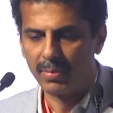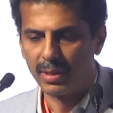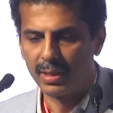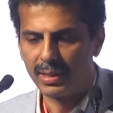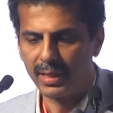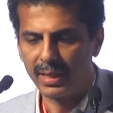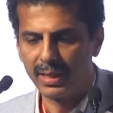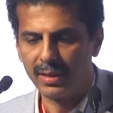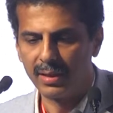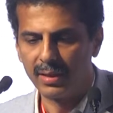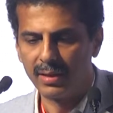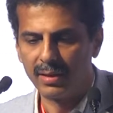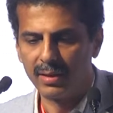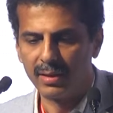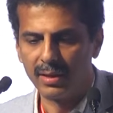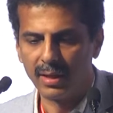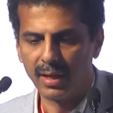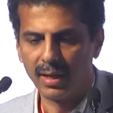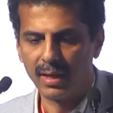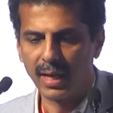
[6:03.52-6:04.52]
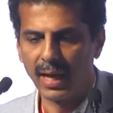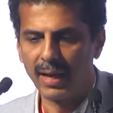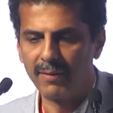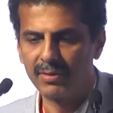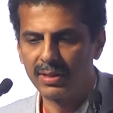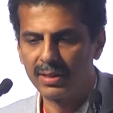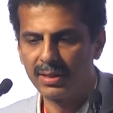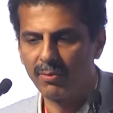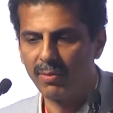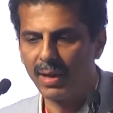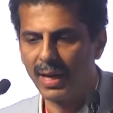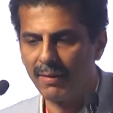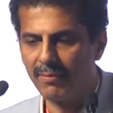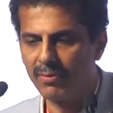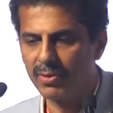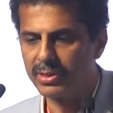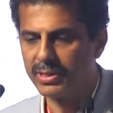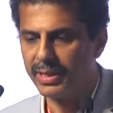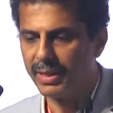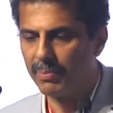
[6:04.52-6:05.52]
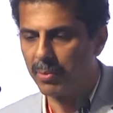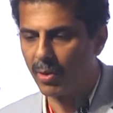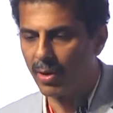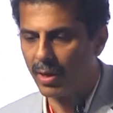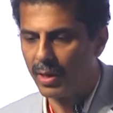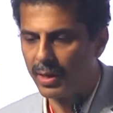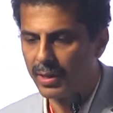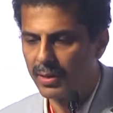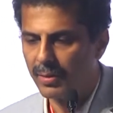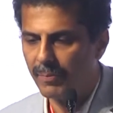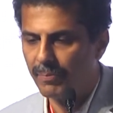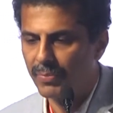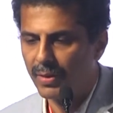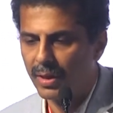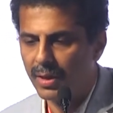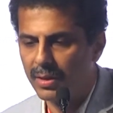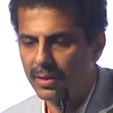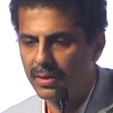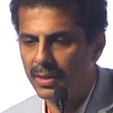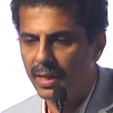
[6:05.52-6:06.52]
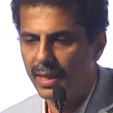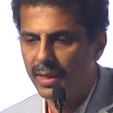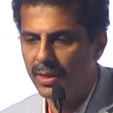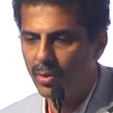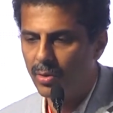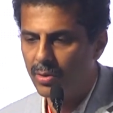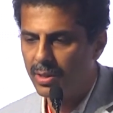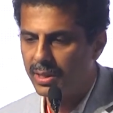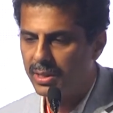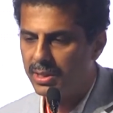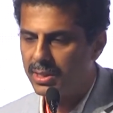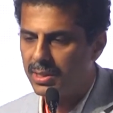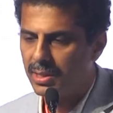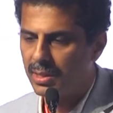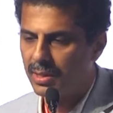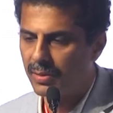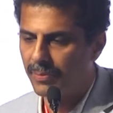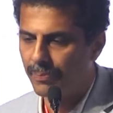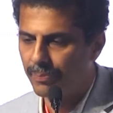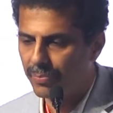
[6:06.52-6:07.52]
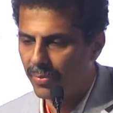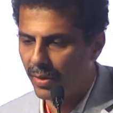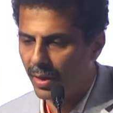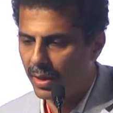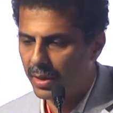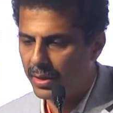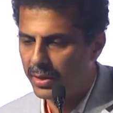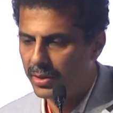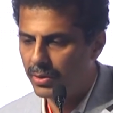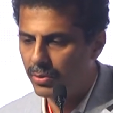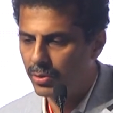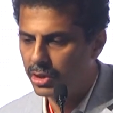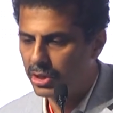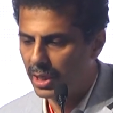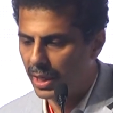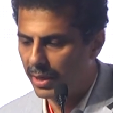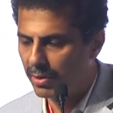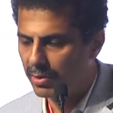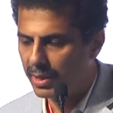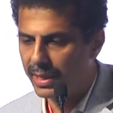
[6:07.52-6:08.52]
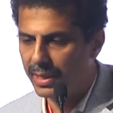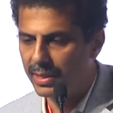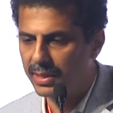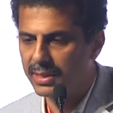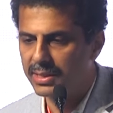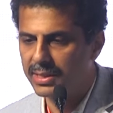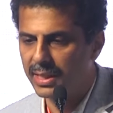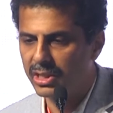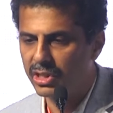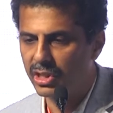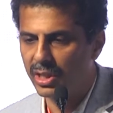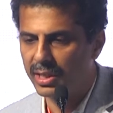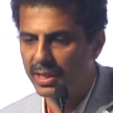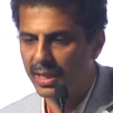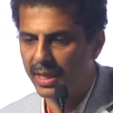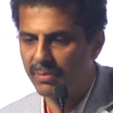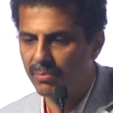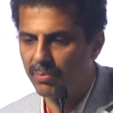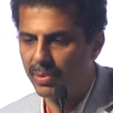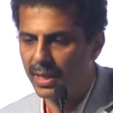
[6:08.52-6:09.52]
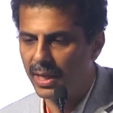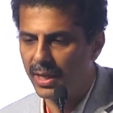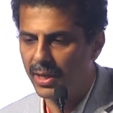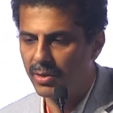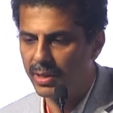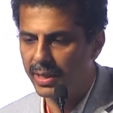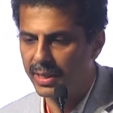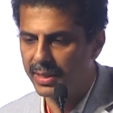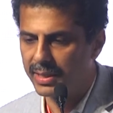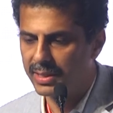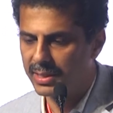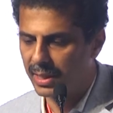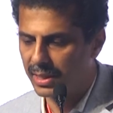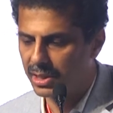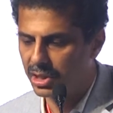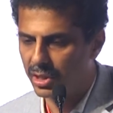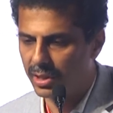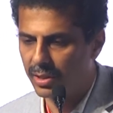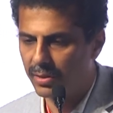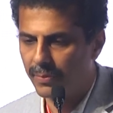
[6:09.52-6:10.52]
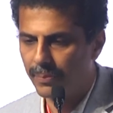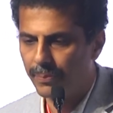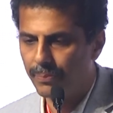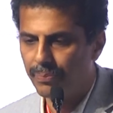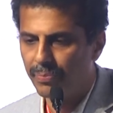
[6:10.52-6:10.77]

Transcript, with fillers: but then uh, after the valve was deployed, they noticed huge aortic dissection, type B aortic dissection.